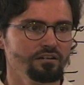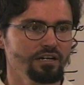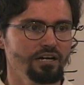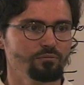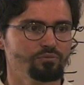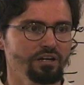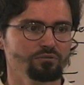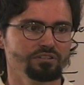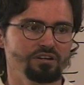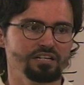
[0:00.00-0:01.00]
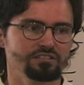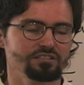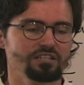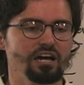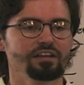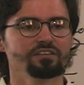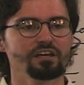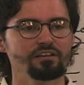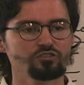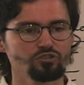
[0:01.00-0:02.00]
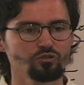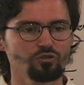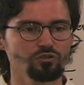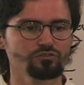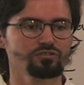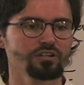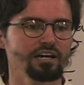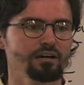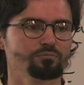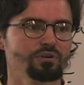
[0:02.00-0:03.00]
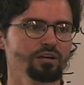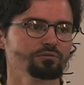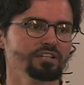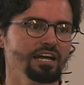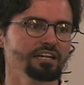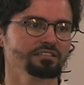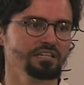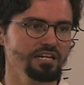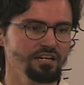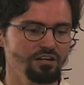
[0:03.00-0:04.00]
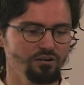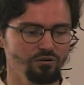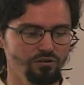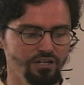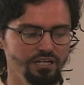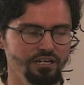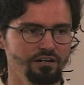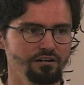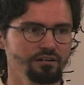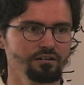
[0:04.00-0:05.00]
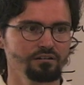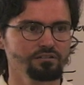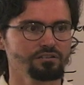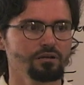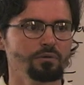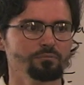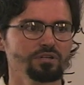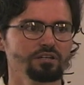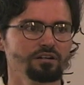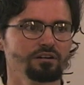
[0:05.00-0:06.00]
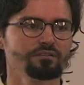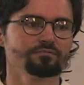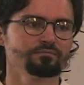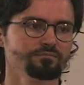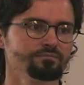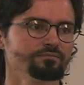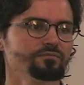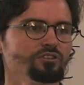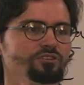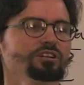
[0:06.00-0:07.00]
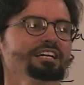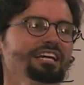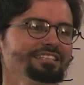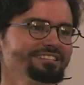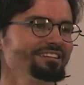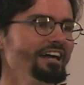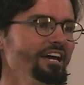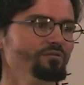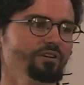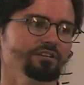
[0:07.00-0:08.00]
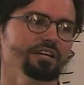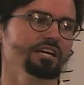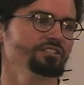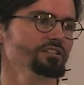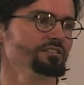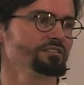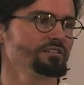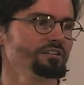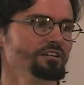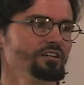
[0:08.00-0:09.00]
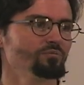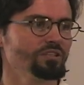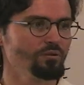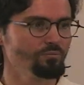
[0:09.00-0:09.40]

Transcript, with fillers: uh, pray with their hands at the side. The other schools uh, pray with the hands here or here, some up here. So you're going to get slight variations, but the